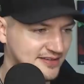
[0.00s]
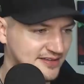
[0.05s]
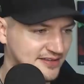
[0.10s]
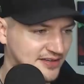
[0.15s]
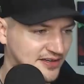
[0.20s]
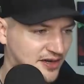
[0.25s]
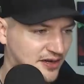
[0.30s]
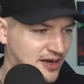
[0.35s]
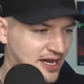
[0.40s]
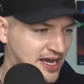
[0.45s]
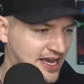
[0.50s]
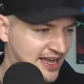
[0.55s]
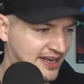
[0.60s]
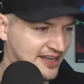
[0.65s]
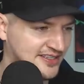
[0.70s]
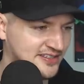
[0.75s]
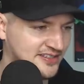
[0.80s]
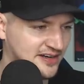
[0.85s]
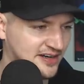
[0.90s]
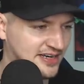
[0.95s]
No hand
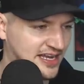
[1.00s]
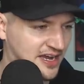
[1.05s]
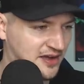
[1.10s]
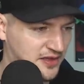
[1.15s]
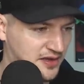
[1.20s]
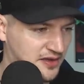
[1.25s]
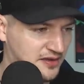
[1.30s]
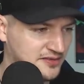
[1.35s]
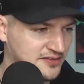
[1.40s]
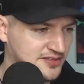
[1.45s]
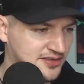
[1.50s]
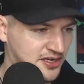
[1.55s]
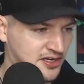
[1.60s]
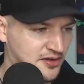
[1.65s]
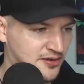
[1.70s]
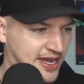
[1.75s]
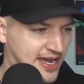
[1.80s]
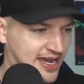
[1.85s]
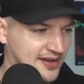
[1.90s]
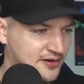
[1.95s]
history downloads. New
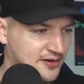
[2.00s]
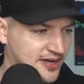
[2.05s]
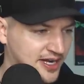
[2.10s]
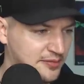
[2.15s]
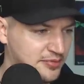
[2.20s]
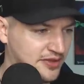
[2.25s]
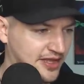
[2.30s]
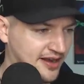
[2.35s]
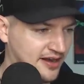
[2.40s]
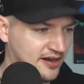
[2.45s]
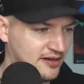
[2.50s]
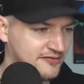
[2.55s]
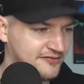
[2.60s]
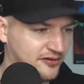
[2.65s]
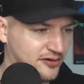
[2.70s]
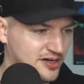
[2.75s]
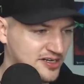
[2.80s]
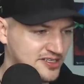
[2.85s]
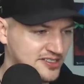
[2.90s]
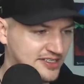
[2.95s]
hand replayer.
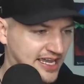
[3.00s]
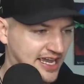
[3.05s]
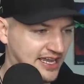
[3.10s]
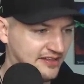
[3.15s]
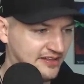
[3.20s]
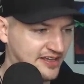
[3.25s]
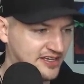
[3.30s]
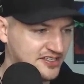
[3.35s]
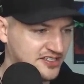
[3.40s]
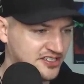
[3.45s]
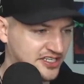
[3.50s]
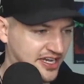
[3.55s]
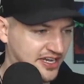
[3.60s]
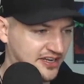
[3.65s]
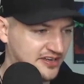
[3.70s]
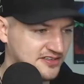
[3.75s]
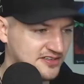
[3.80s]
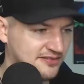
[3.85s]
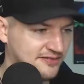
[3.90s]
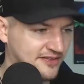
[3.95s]
Forced alias
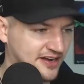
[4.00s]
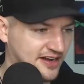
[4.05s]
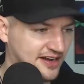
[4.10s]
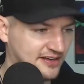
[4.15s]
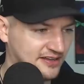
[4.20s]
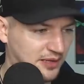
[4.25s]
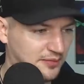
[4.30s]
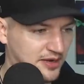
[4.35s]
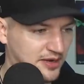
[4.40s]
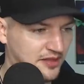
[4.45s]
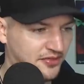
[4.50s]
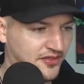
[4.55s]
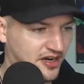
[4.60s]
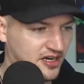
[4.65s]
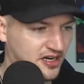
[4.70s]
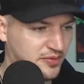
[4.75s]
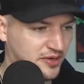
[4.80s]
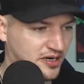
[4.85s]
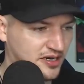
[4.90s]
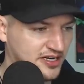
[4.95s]
change. Very limited
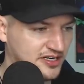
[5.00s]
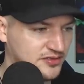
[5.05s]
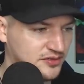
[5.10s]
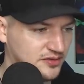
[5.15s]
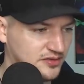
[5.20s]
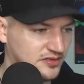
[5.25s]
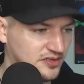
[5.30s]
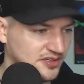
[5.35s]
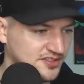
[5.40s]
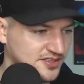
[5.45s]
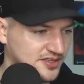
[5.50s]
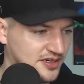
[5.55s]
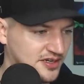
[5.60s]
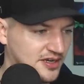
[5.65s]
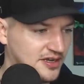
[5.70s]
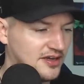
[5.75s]
third party tools.